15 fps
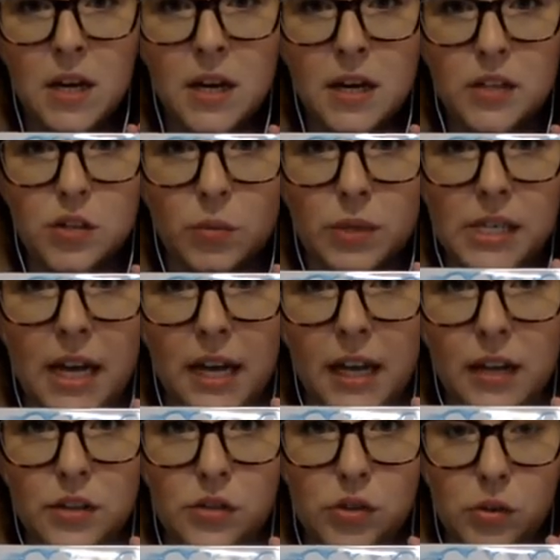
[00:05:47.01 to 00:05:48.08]
And so we're
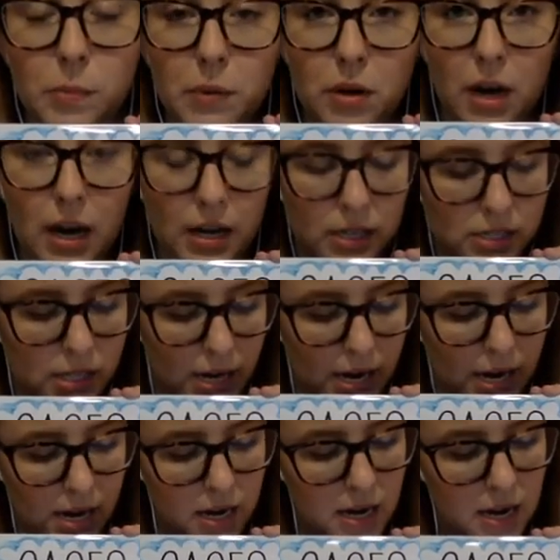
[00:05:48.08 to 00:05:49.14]
taking
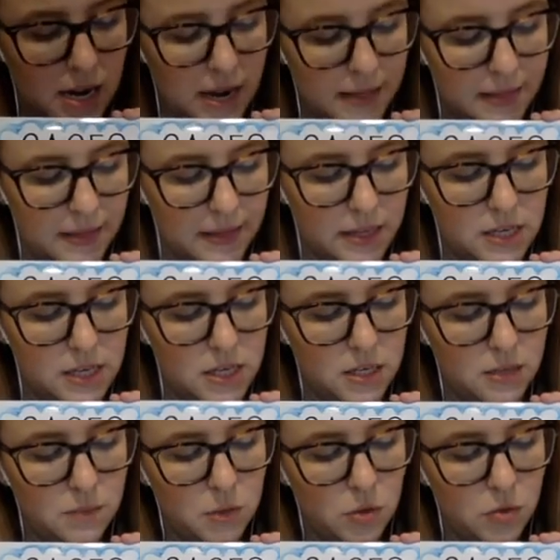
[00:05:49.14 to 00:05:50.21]
superoxide, and then the
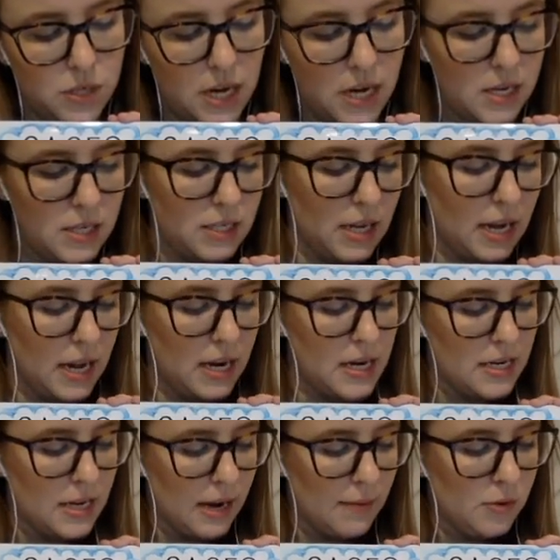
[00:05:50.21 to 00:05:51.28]
dismutase,
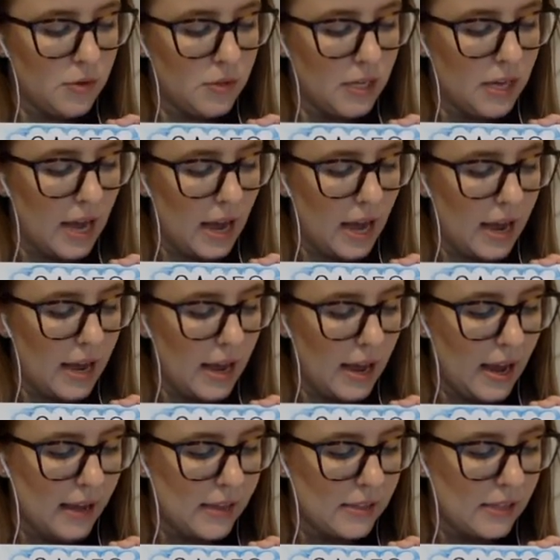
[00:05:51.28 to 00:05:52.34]
anytime you see
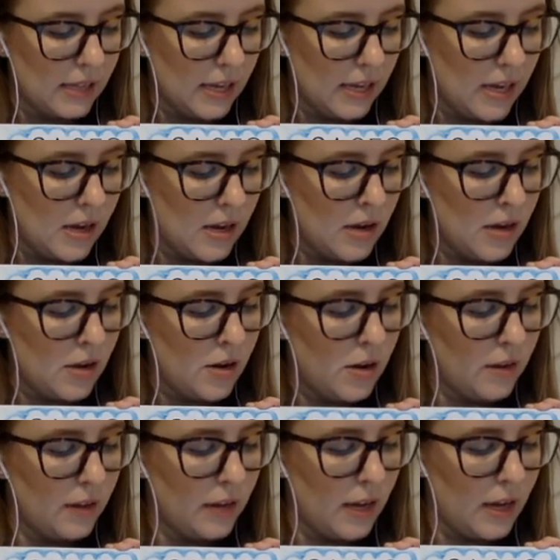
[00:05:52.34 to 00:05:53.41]
ASE
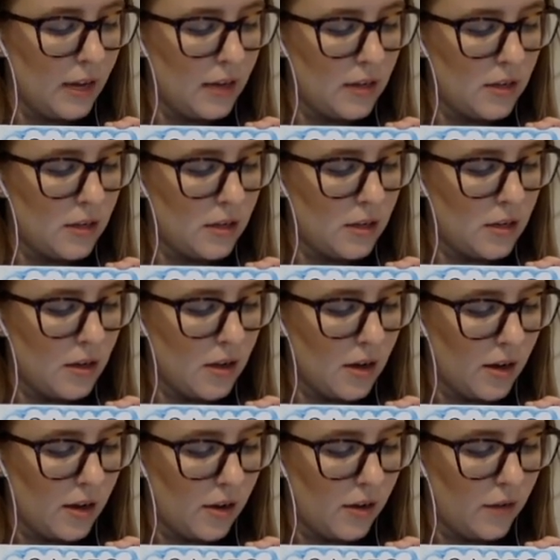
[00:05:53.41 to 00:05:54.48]
on the end
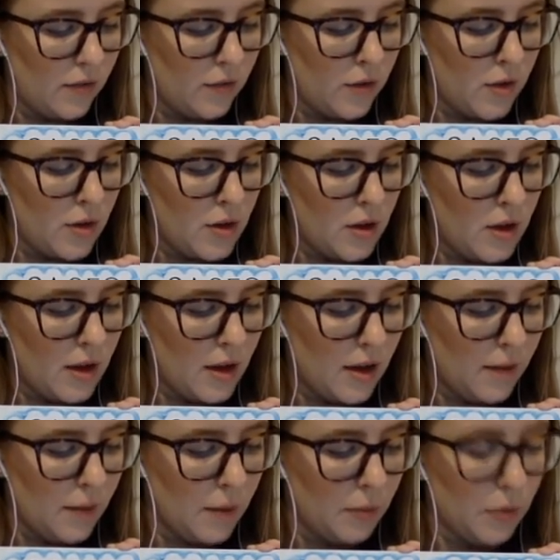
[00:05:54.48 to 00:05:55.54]
of
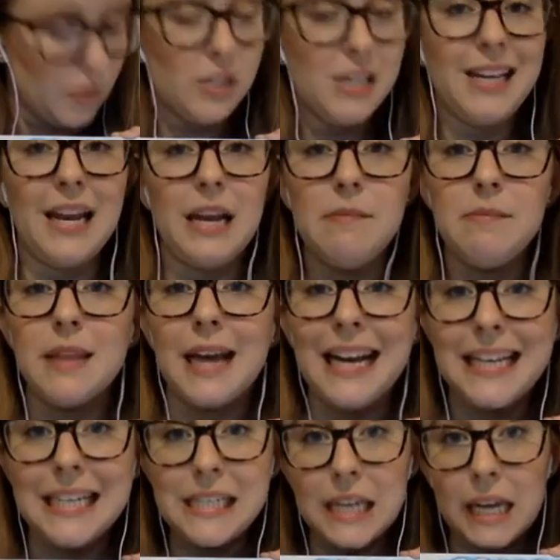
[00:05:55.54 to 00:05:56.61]
a protein name, that
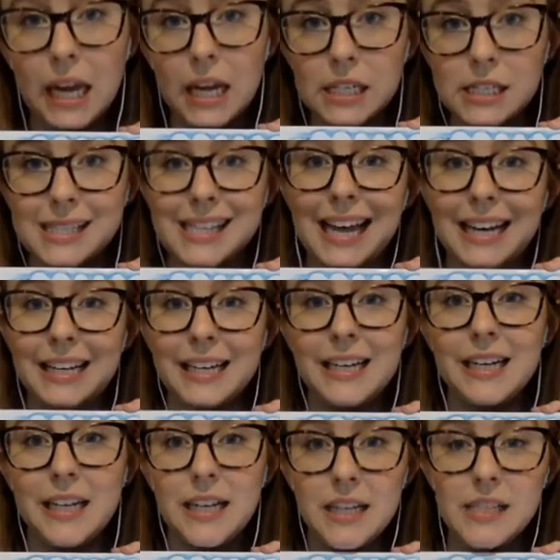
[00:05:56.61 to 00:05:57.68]
indicates that it
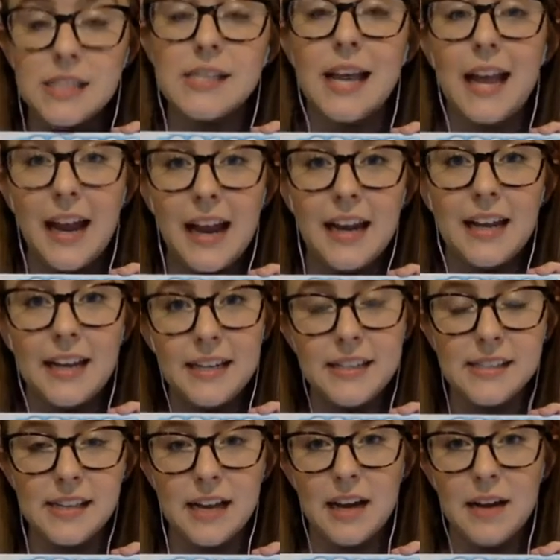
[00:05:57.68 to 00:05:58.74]
is an
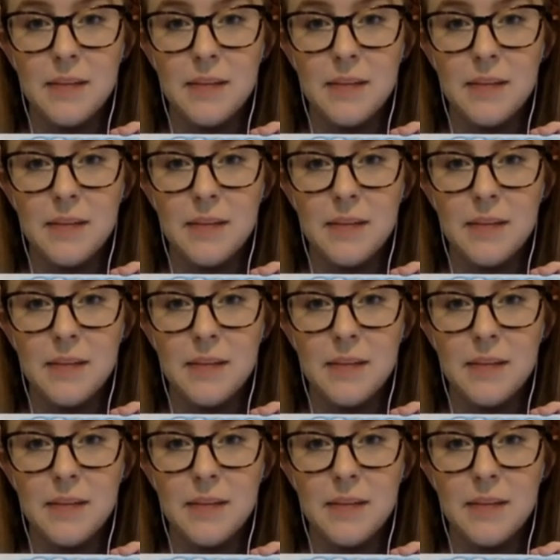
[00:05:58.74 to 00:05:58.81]
enzyme.